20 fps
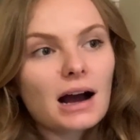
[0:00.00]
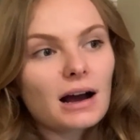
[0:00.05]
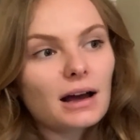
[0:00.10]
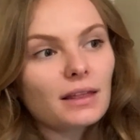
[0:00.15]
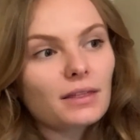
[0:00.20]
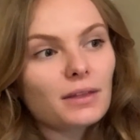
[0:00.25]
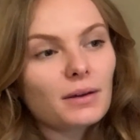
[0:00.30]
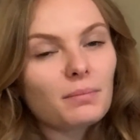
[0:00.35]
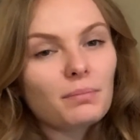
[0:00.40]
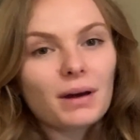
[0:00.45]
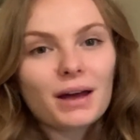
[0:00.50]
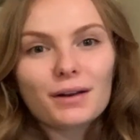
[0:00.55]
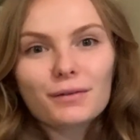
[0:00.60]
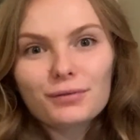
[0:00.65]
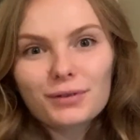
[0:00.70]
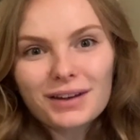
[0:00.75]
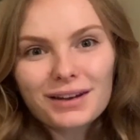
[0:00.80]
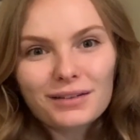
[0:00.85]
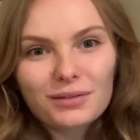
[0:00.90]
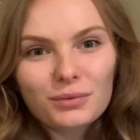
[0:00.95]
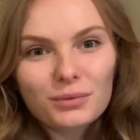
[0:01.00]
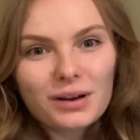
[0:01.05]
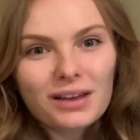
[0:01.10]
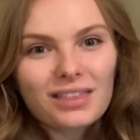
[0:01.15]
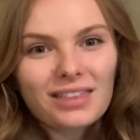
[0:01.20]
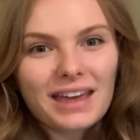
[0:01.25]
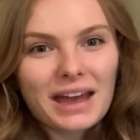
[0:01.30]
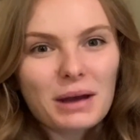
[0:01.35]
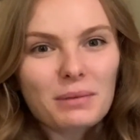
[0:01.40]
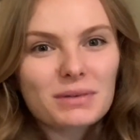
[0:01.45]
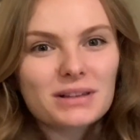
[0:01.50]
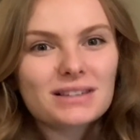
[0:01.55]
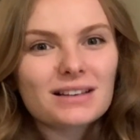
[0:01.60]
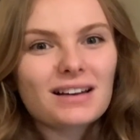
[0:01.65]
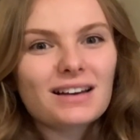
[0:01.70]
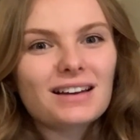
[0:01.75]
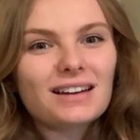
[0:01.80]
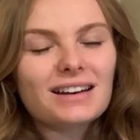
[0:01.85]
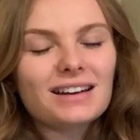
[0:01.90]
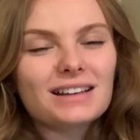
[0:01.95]
The benefit with
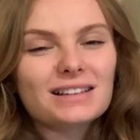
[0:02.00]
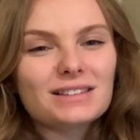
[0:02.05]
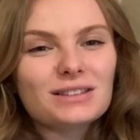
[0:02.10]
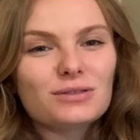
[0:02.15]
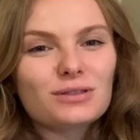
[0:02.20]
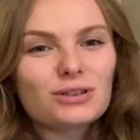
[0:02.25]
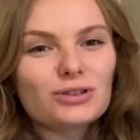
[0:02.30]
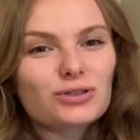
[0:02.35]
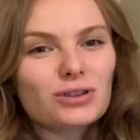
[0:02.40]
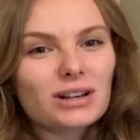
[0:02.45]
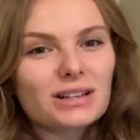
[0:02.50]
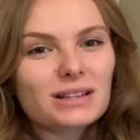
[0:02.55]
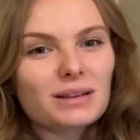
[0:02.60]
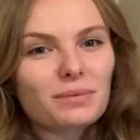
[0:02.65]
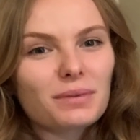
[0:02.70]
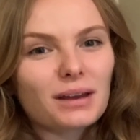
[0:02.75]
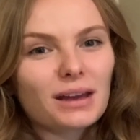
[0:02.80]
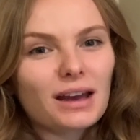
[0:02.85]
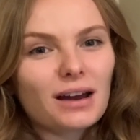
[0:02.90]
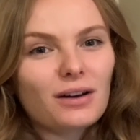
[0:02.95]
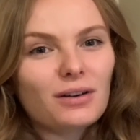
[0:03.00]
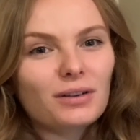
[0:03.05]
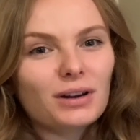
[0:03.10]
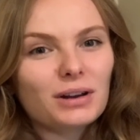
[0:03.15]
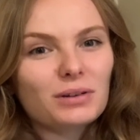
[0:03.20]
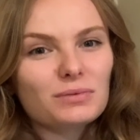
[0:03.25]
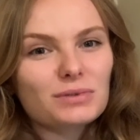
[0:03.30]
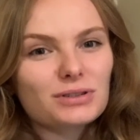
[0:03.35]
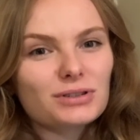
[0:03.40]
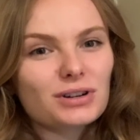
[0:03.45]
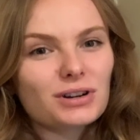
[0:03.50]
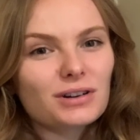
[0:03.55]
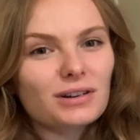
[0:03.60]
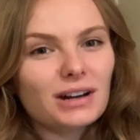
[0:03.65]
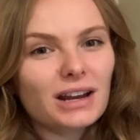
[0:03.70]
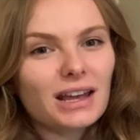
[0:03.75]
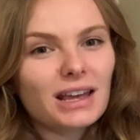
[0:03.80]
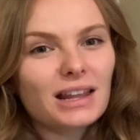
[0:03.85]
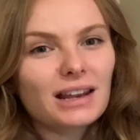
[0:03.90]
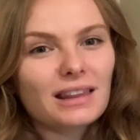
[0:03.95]
Amazon is you can try something out and return
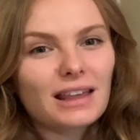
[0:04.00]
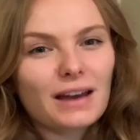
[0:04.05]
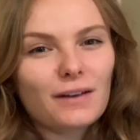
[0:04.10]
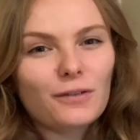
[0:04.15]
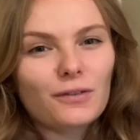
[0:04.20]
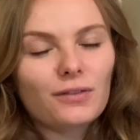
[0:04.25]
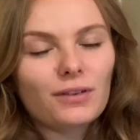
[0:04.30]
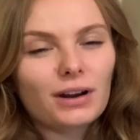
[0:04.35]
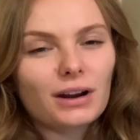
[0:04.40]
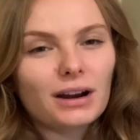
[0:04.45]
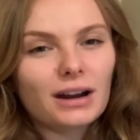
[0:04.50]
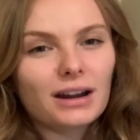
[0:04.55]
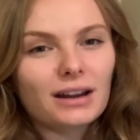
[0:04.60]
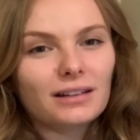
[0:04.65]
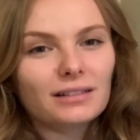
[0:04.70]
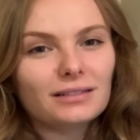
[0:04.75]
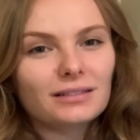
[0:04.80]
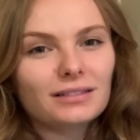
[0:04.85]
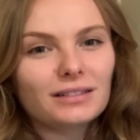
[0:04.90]
it, and they have a very,